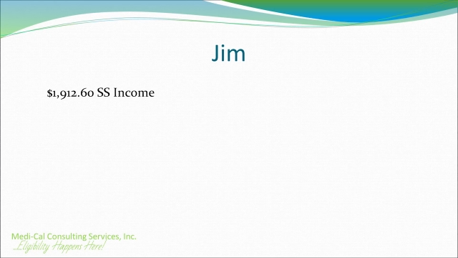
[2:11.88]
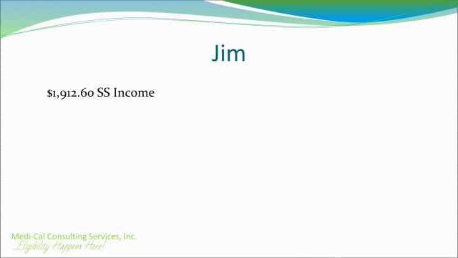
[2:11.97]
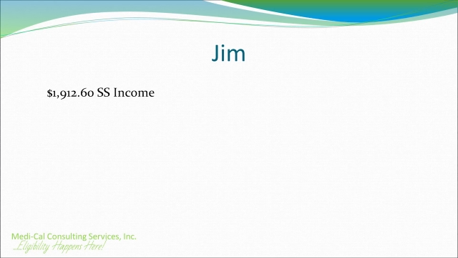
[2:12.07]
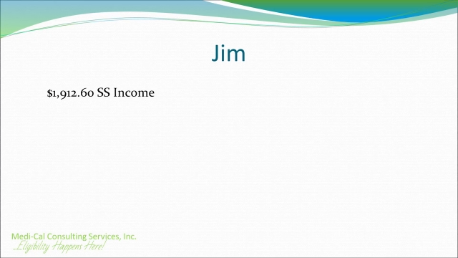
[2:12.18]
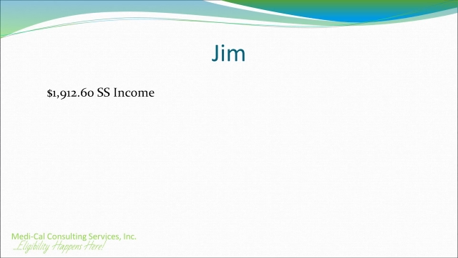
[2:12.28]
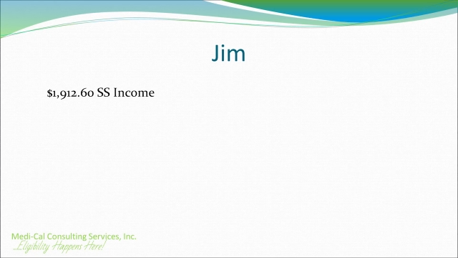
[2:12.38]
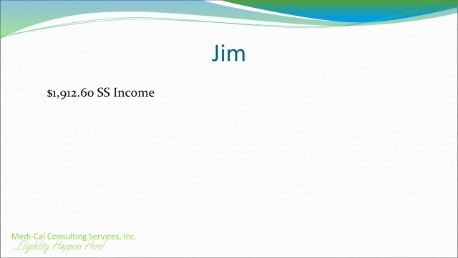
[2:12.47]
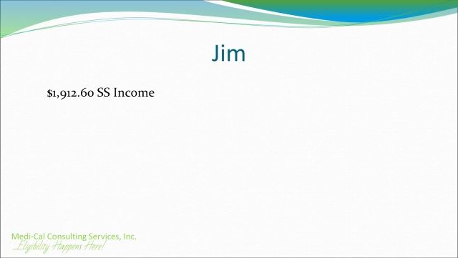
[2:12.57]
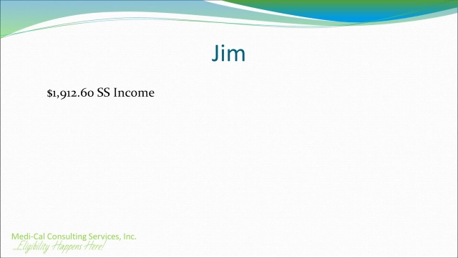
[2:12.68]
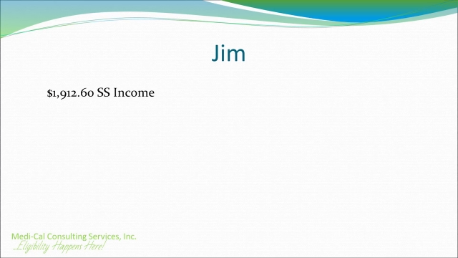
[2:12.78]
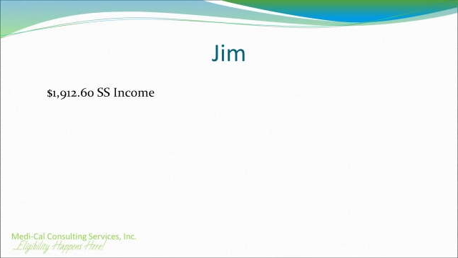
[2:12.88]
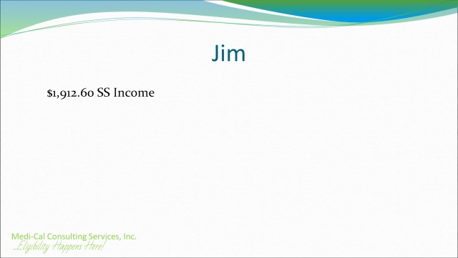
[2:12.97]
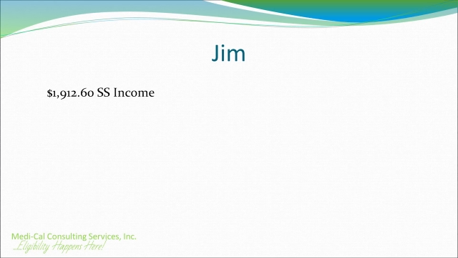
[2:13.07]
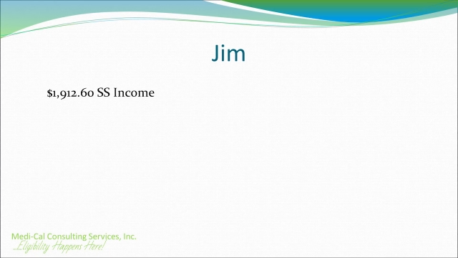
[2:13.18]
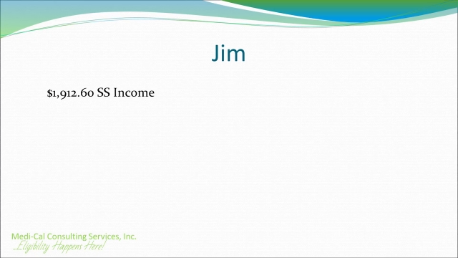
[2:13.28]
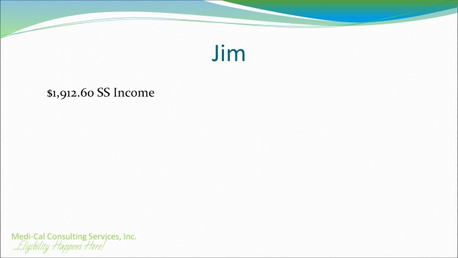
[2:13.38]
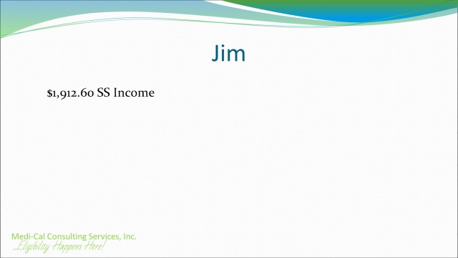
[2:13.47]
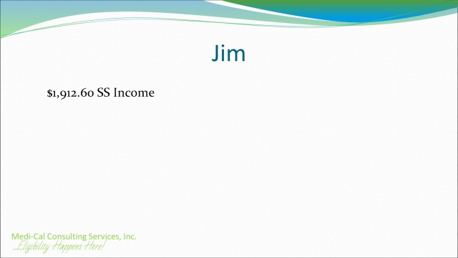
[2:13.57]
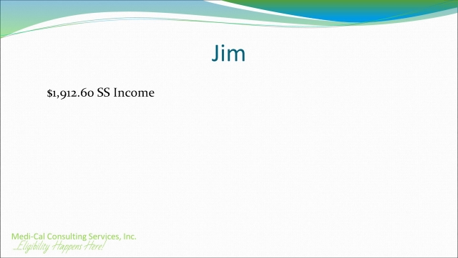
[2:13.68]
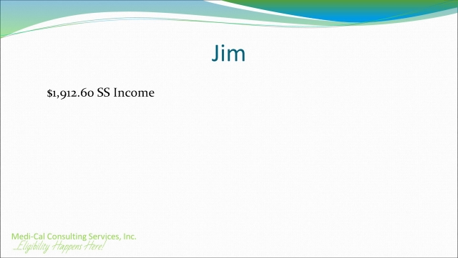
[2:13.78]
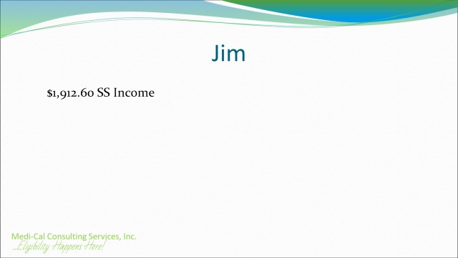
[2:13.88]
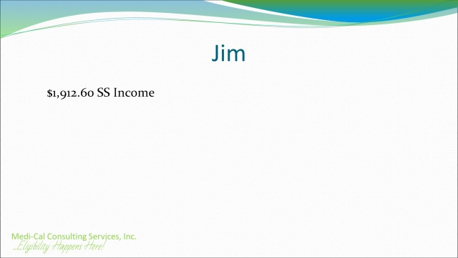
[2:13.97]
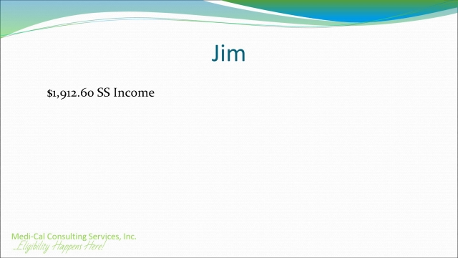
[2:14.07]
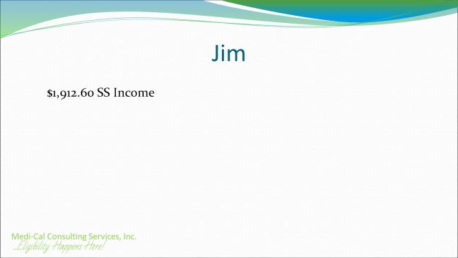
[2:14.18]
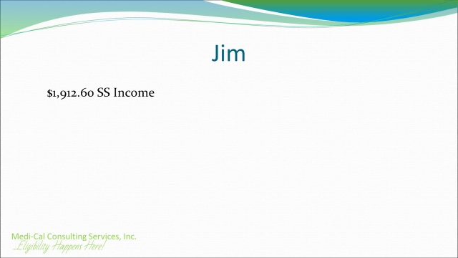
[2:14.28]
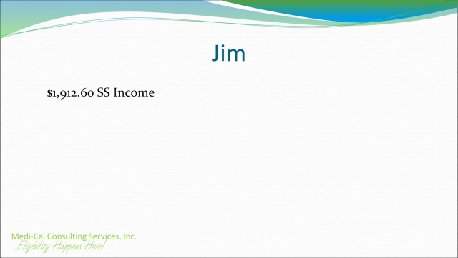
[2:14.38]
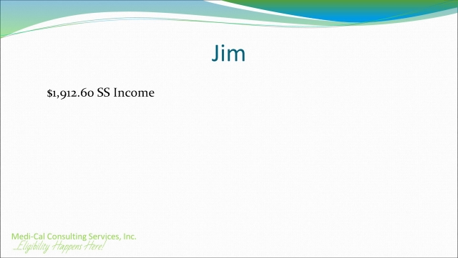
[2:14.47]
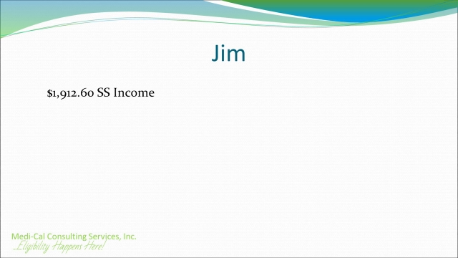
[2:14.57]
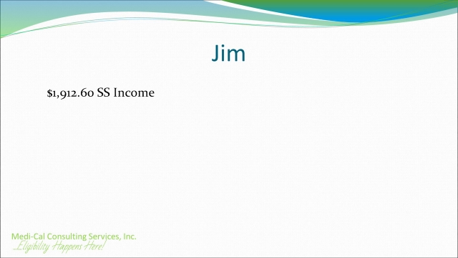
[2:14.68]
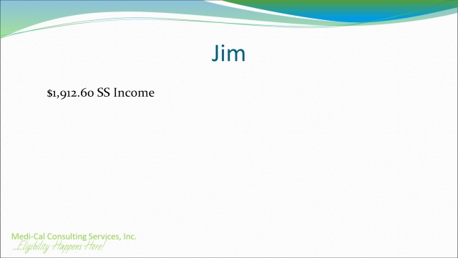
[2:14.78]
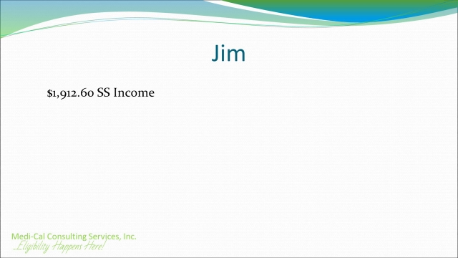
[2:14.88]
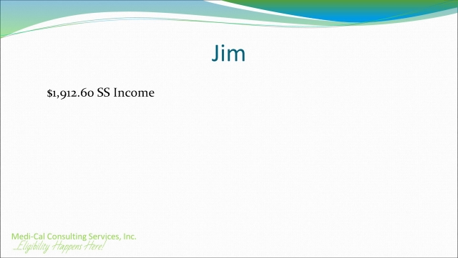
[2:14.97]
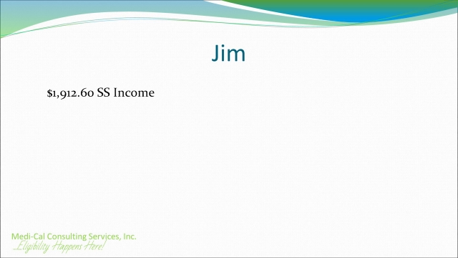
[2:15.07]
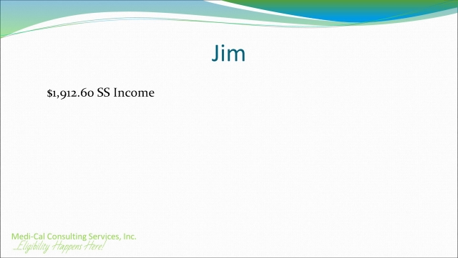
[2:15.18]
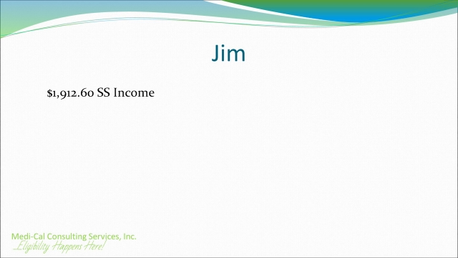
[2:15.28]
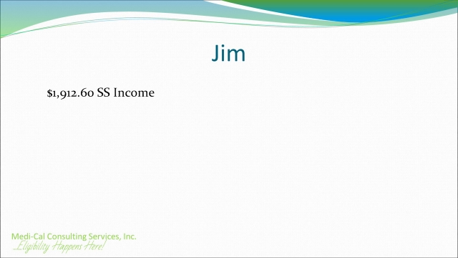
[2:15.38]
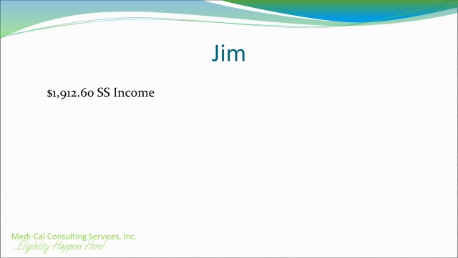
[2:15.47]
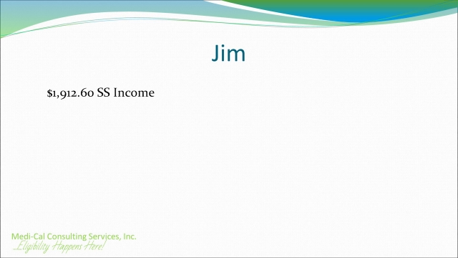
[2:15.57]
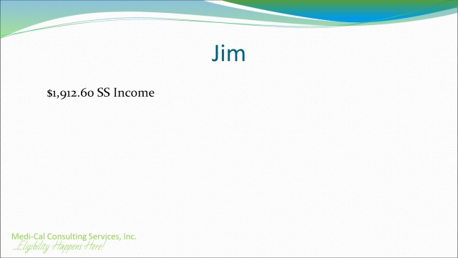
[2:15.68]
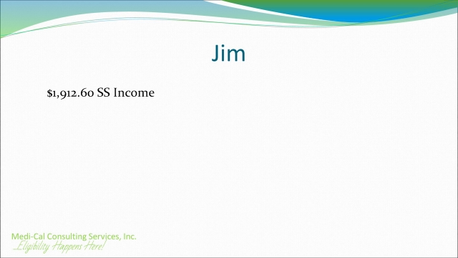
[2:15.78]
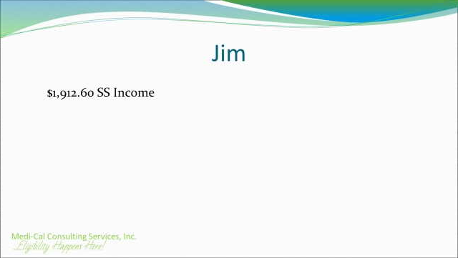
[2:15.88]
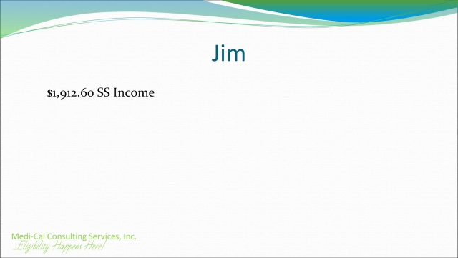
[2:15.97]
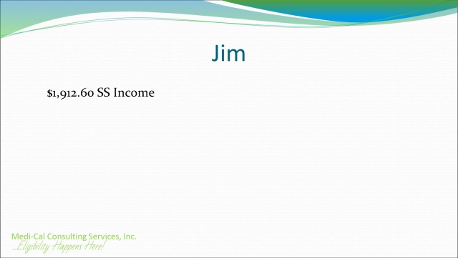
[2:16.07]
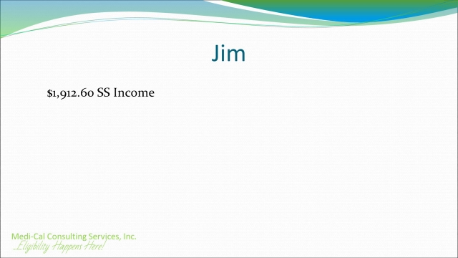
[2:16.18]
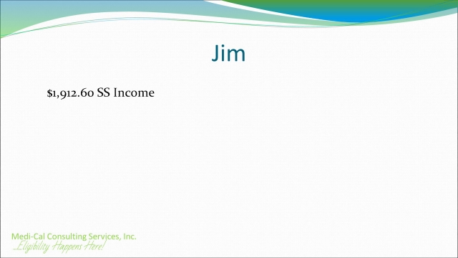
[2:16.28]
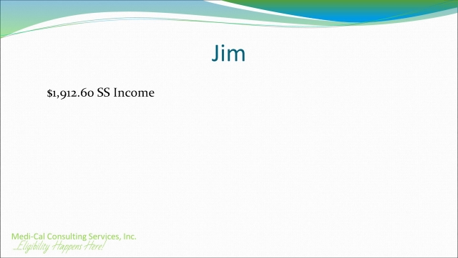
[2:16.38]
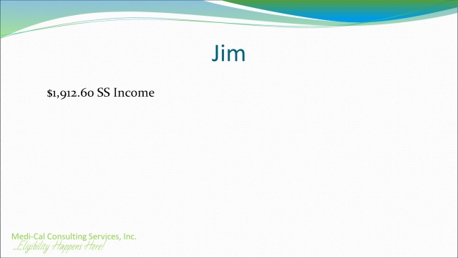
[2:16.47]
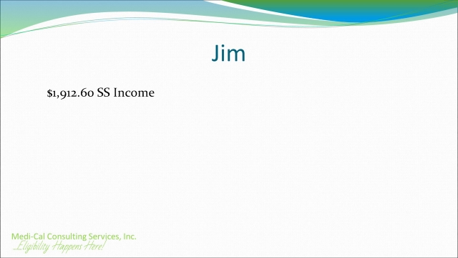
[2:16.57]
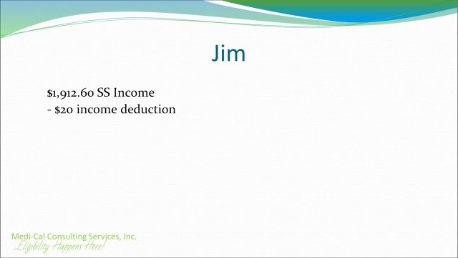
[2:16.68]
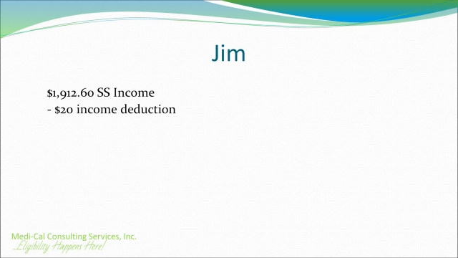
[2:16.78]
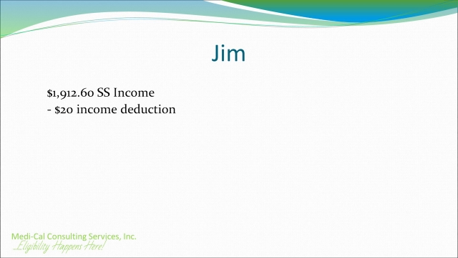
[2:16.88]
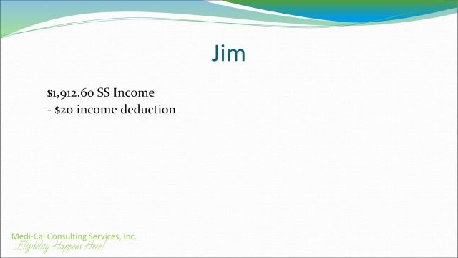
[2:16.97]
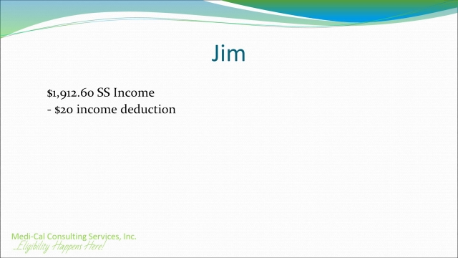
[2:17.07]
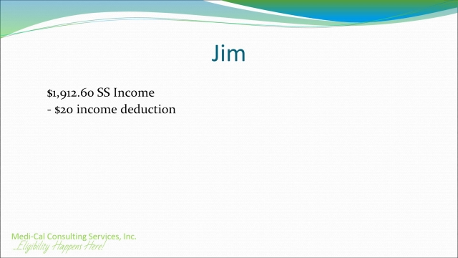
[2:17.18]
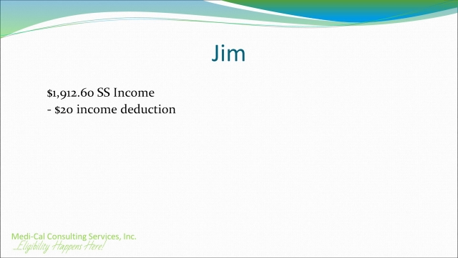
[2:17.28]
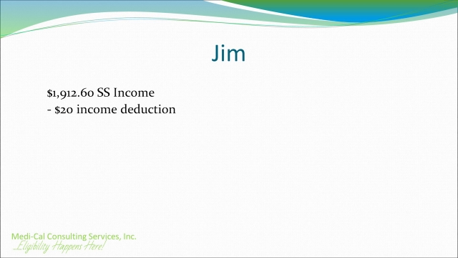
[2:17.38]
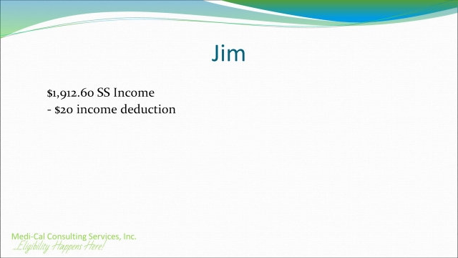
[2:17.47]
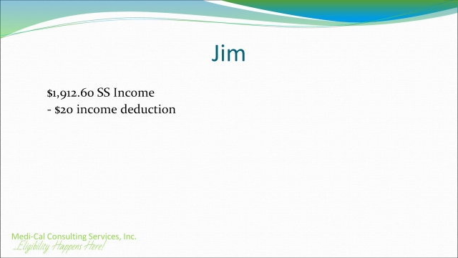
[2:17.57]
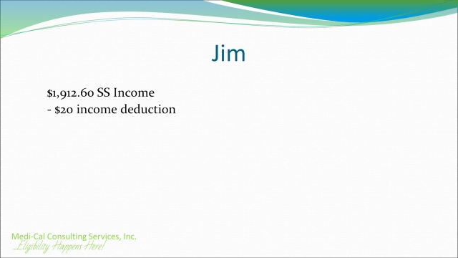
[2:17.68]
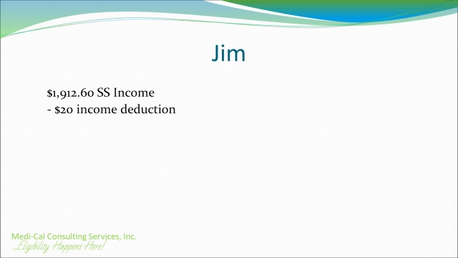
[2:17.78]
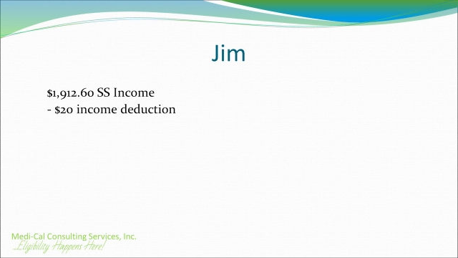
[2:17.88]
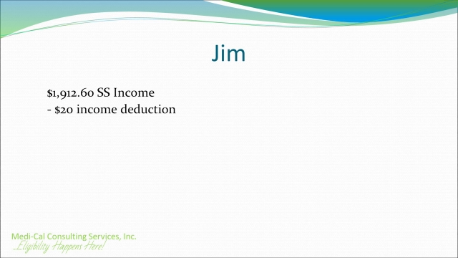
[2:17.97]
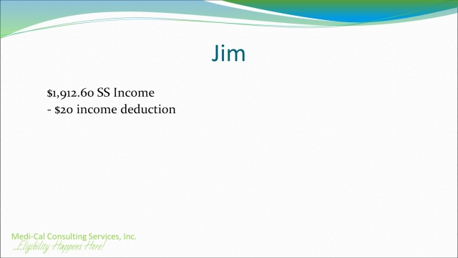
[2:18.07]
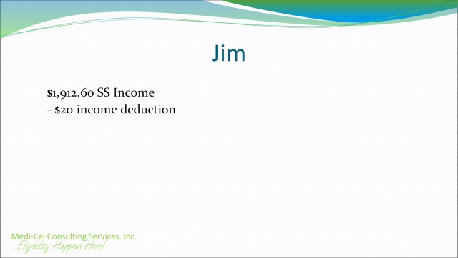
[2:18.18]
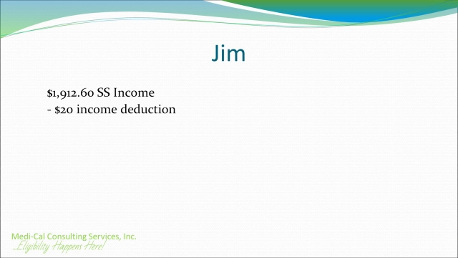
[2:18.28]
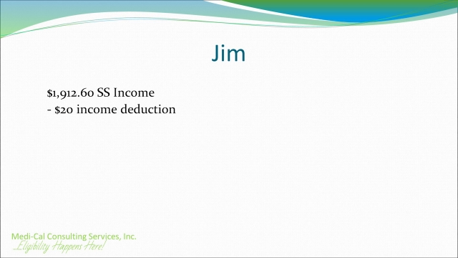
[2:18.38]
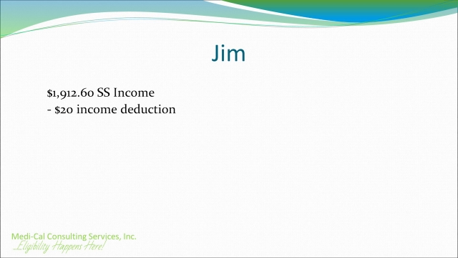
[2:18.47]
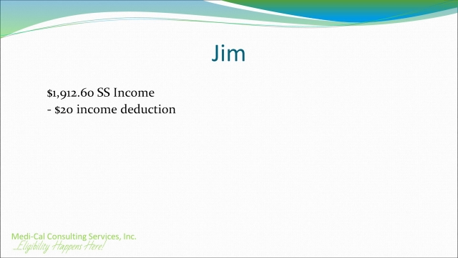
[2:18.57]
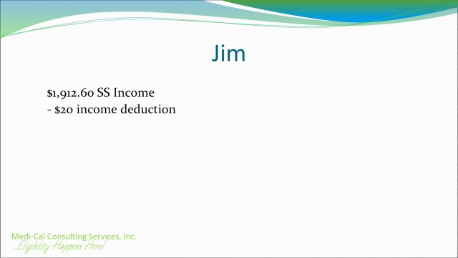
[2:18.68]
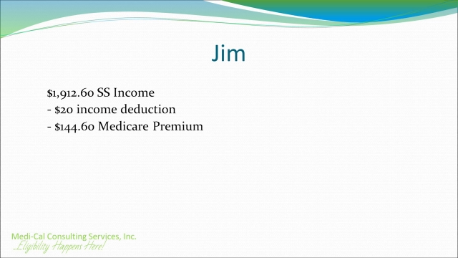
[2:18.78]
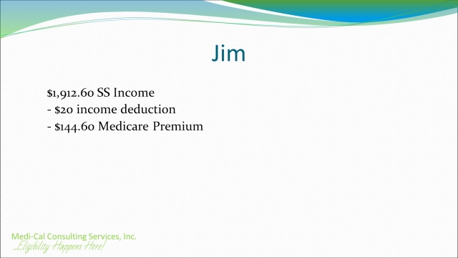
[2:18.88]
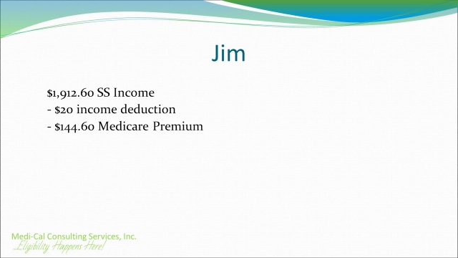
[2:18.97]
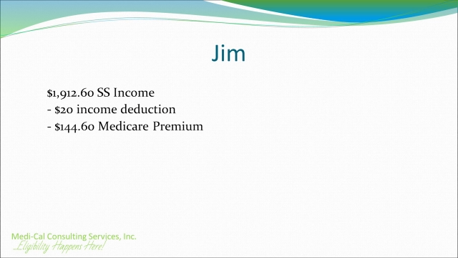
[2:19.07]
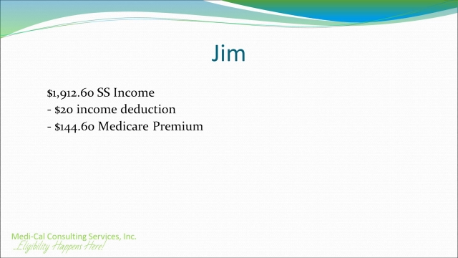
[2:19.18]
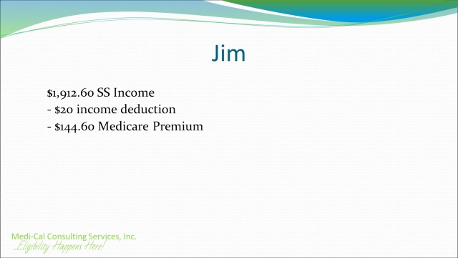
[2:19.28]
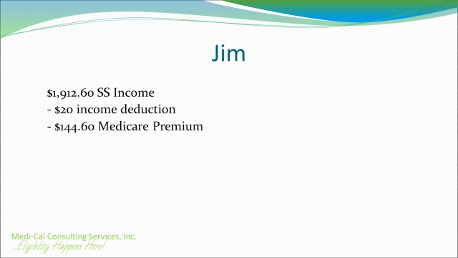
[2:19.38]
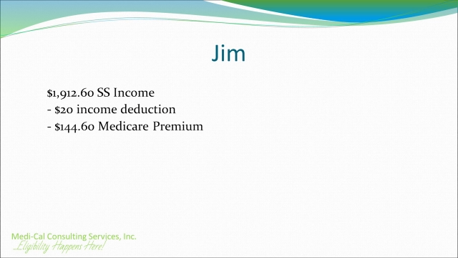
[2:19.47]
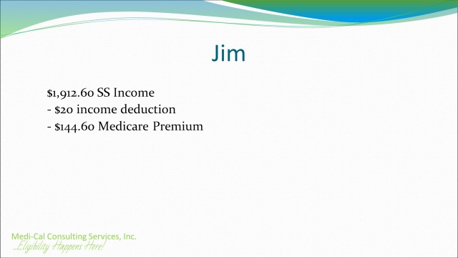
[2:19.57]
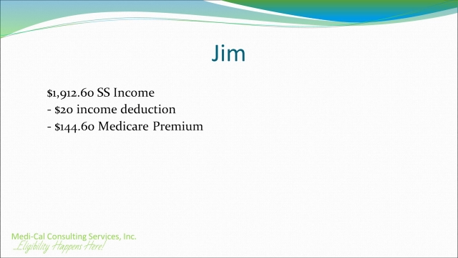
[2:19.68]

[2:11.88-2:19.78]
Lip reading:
[unreadable: no face in view]